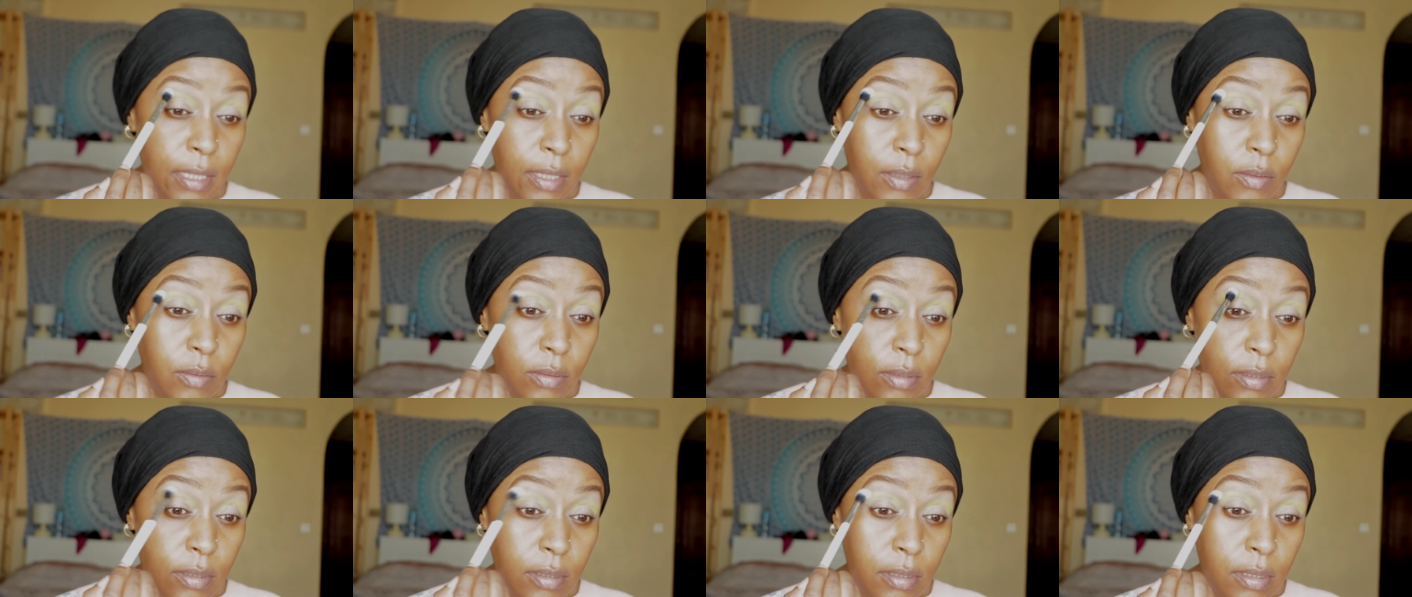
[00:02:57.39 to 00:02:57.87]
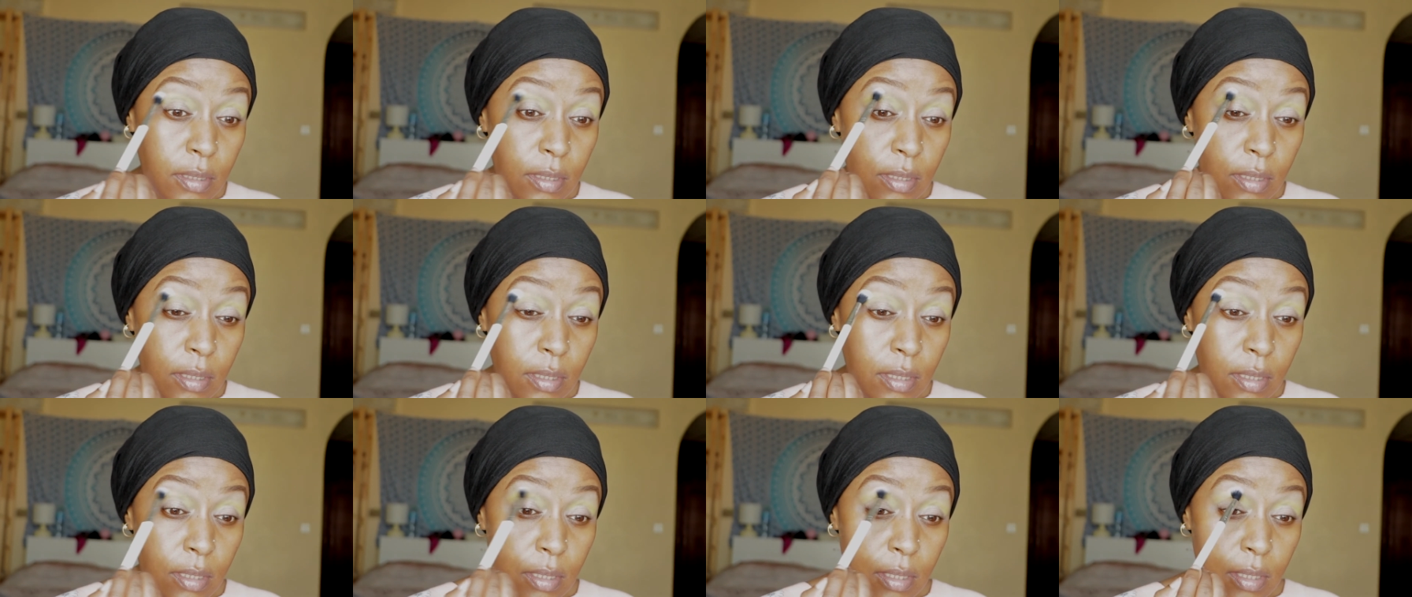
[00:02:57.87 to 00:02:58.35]
out
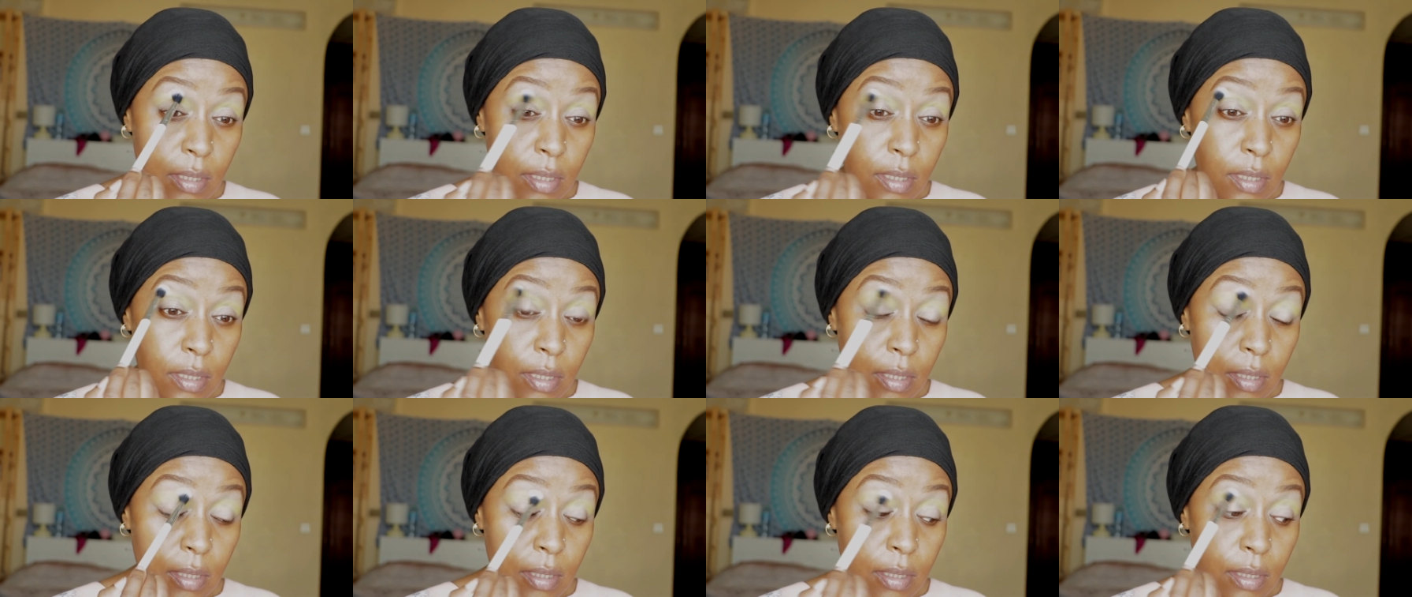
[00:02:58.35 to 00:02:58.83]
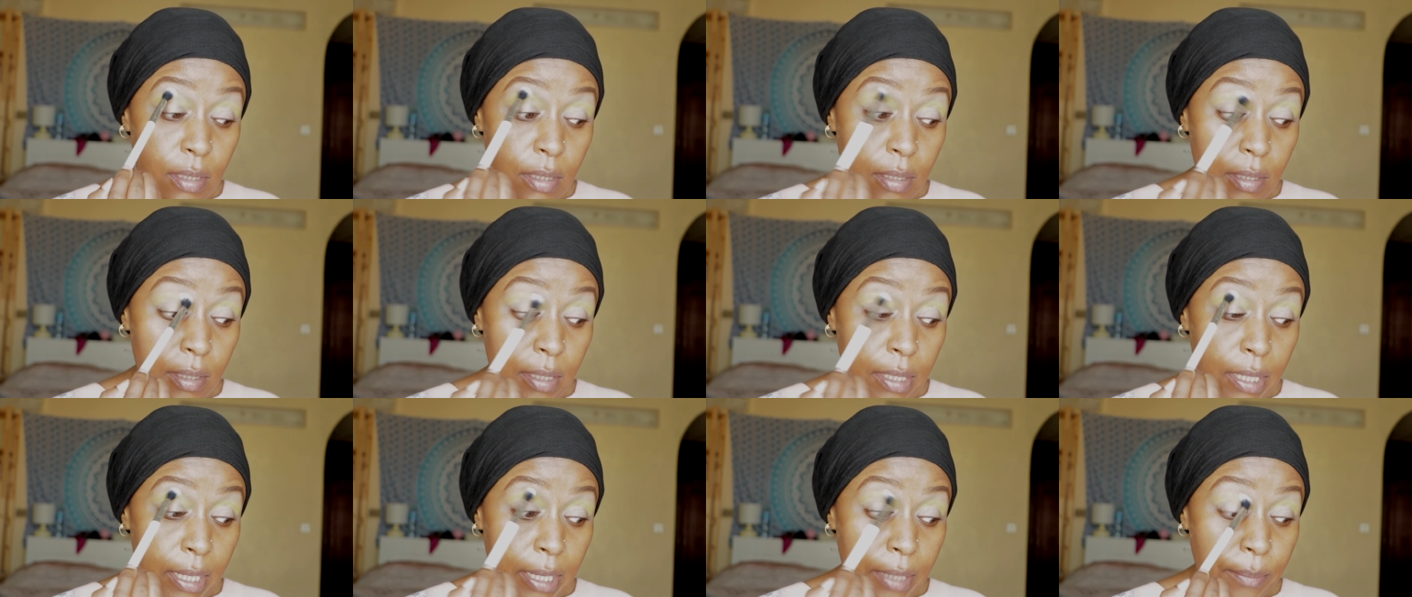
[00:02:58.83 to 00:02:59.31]

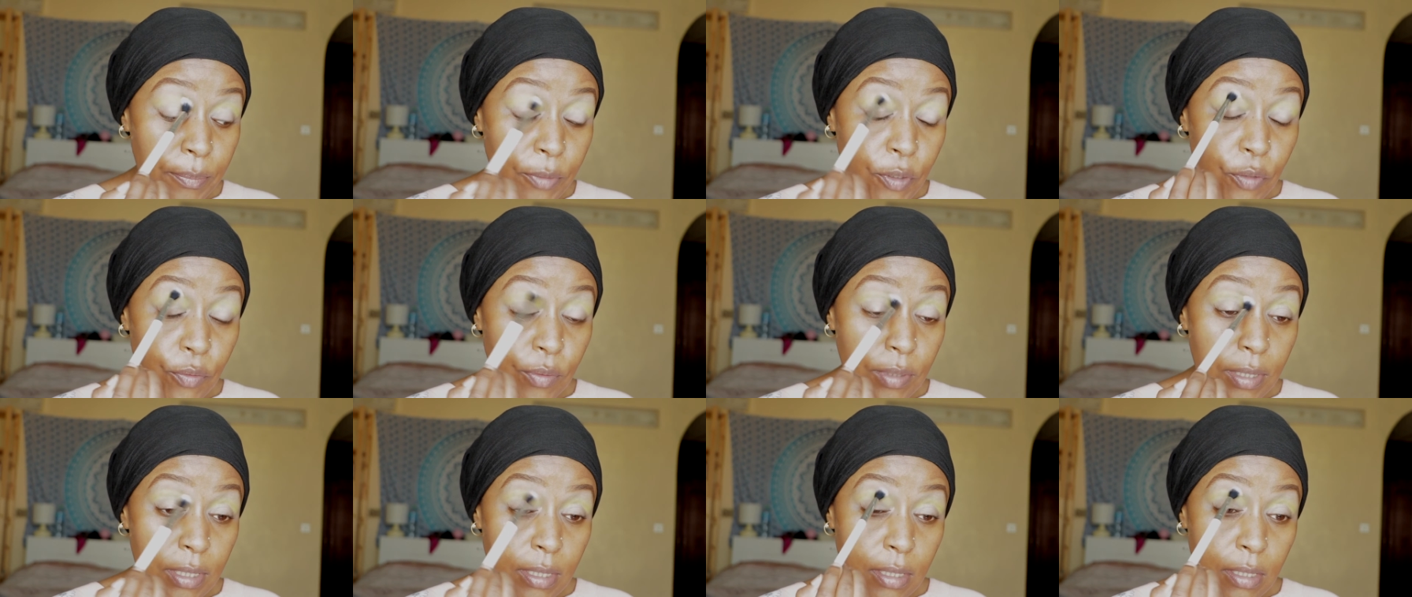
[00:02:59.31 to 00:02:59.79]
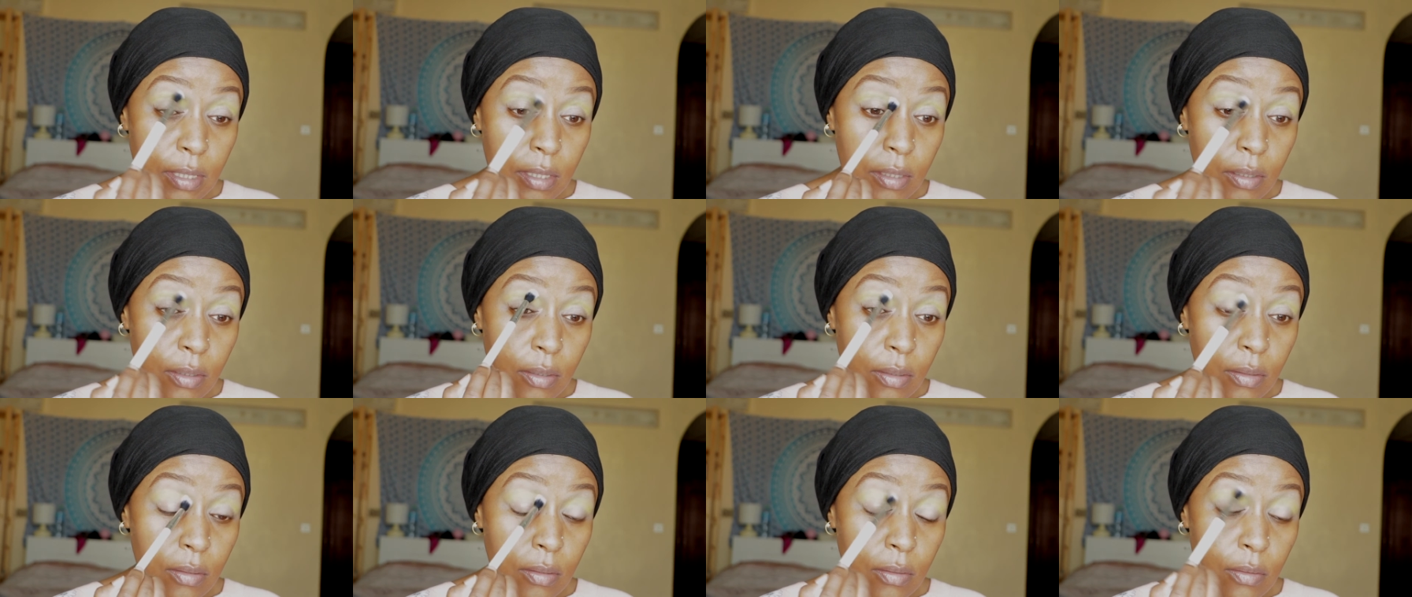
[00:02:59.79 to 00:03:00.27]
lime green
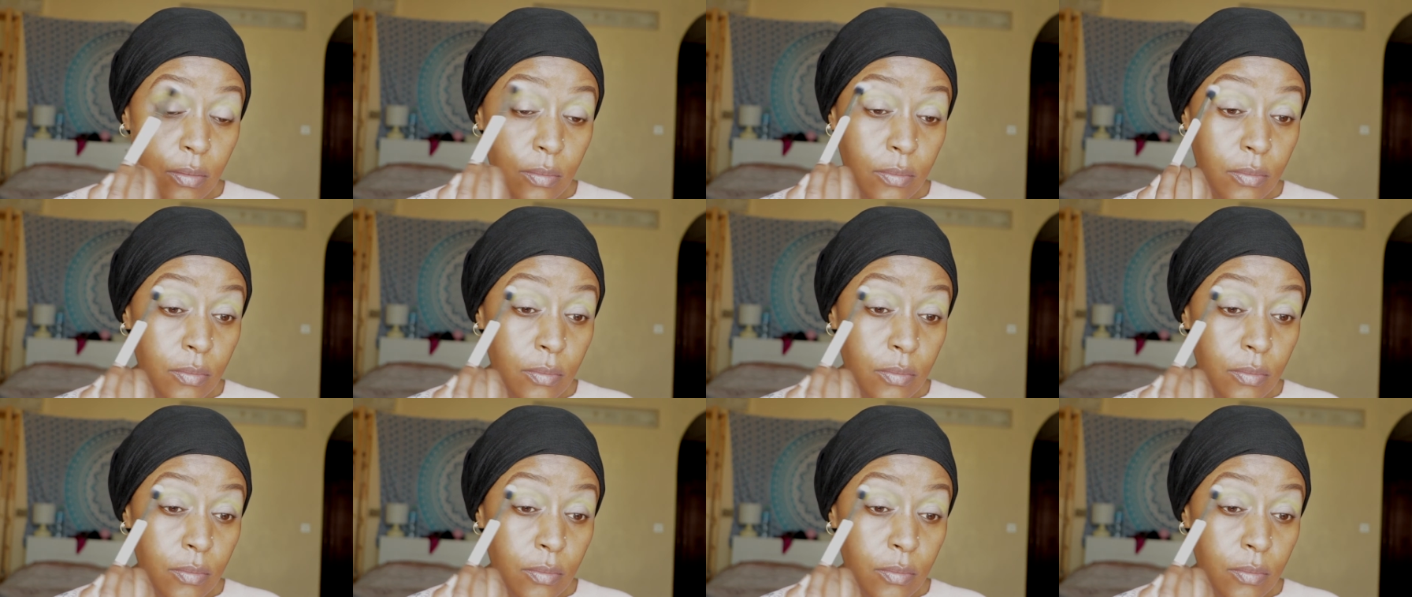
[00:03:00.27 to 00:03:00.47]
here.